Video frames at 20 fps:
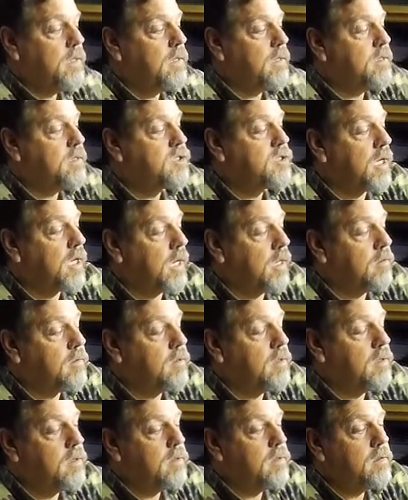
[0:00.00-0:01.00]

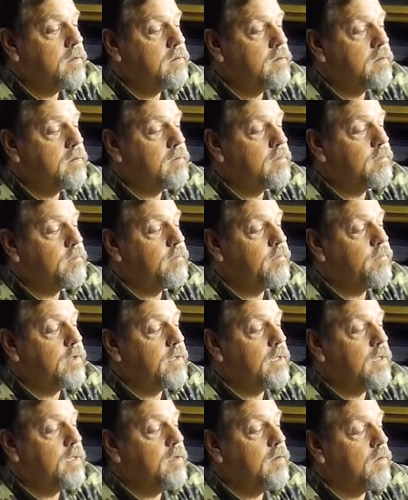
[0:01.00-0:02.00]
shroud,
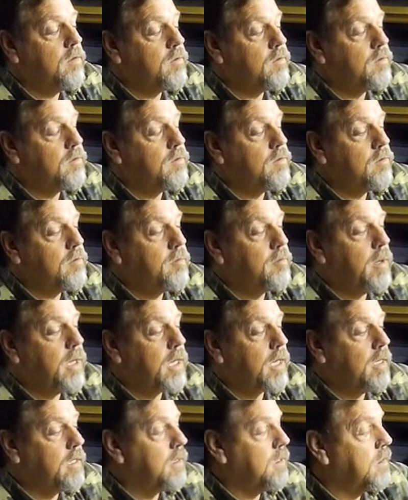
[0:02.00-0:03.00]
fitting onto the
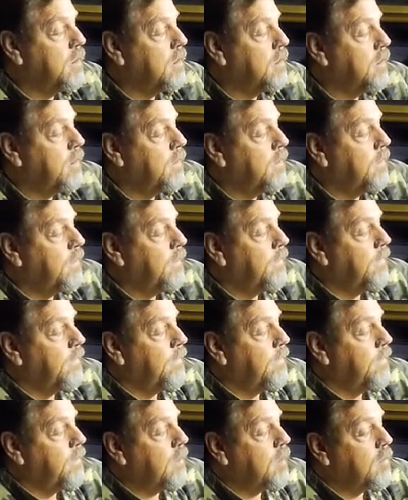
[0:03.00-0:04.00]
barrel,
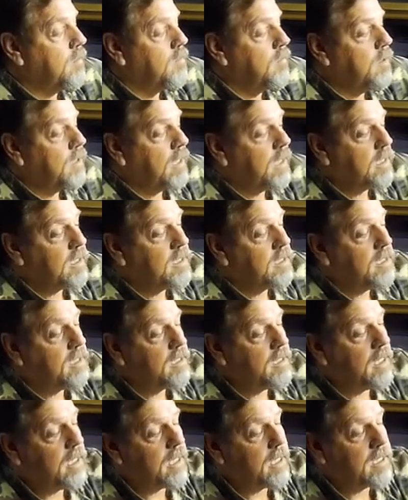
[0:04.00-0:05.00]
that could
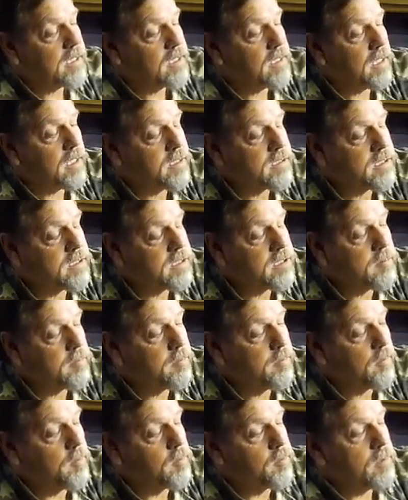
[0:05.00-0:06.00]
actually act as a
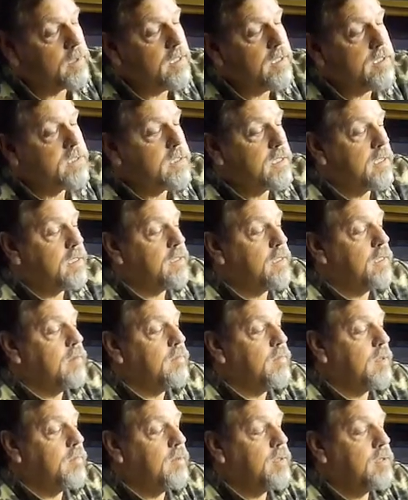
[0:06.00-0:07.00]
support inside
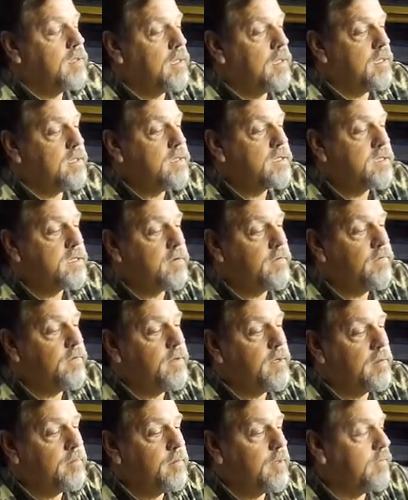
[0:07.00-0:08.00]
and maybe try and
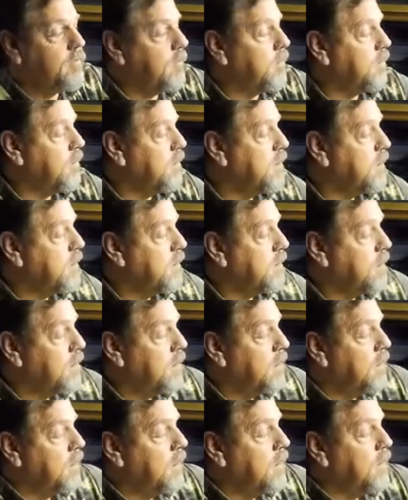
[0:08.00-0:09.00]
stiffen up everything,
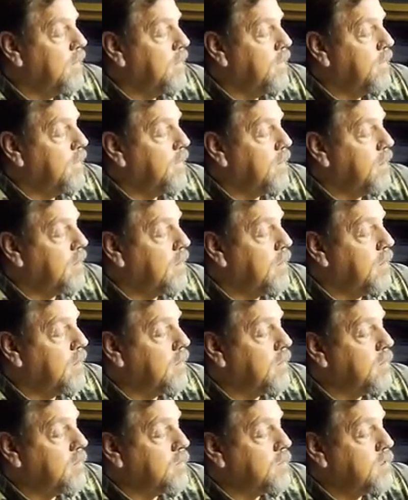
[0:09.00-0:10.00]

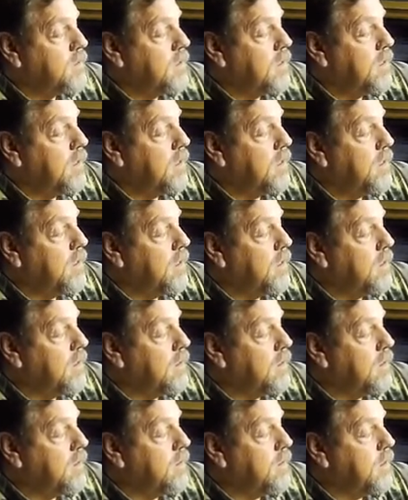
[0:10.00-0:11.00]
because the
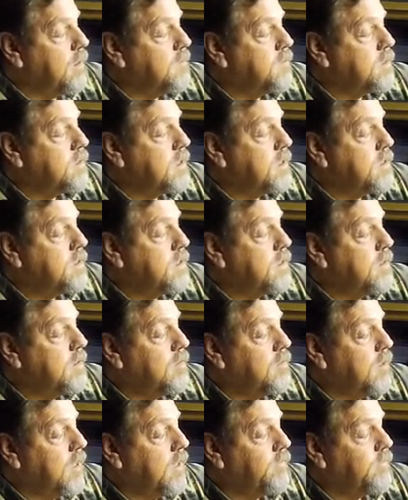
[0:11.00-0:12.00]
M16
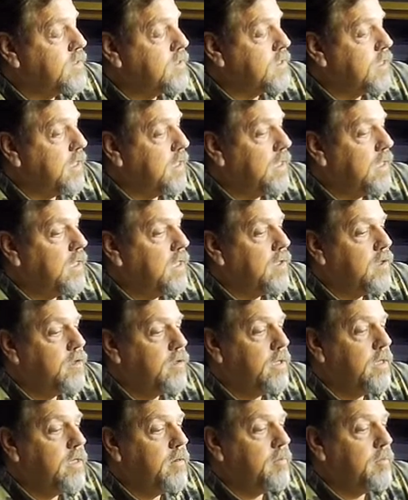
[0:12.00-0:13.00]
do have a slightly
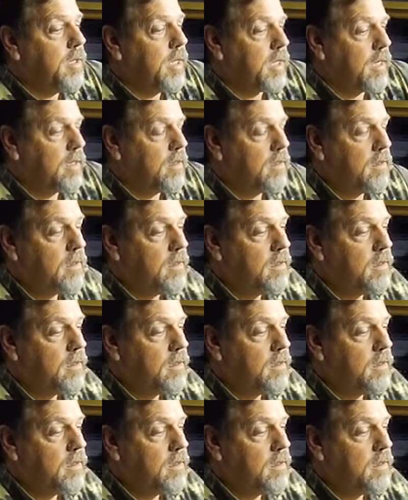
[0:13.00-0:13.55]
thinner barrel.